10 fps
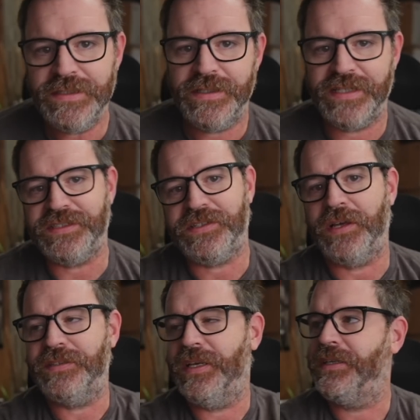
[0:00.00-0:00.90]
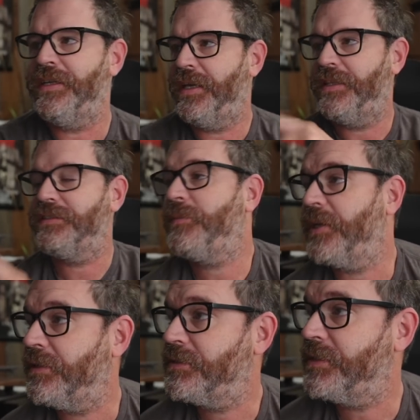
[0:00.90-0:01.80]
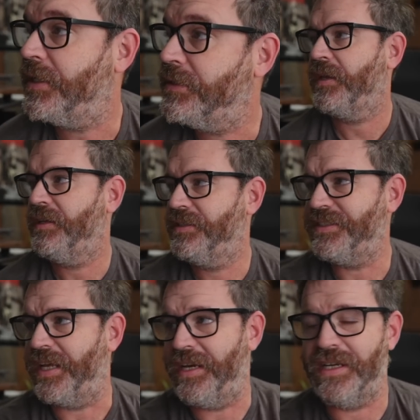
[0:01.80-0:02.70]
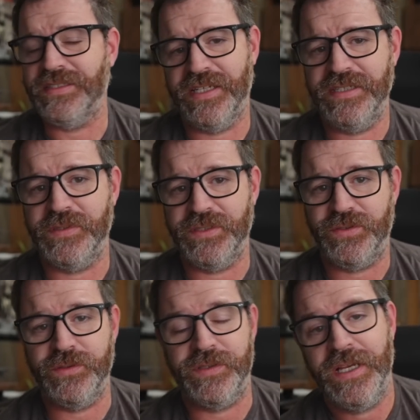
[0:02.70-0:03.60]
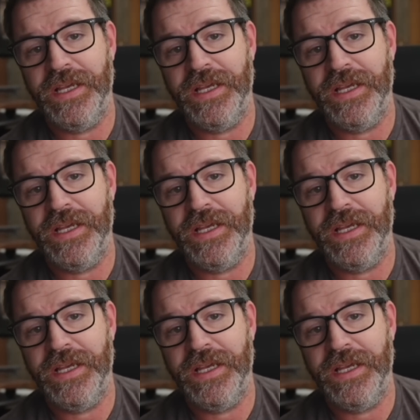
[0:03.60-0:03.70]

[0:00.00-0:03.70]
That's his hot take. And then somebody else said, this is not a hot take, but truth.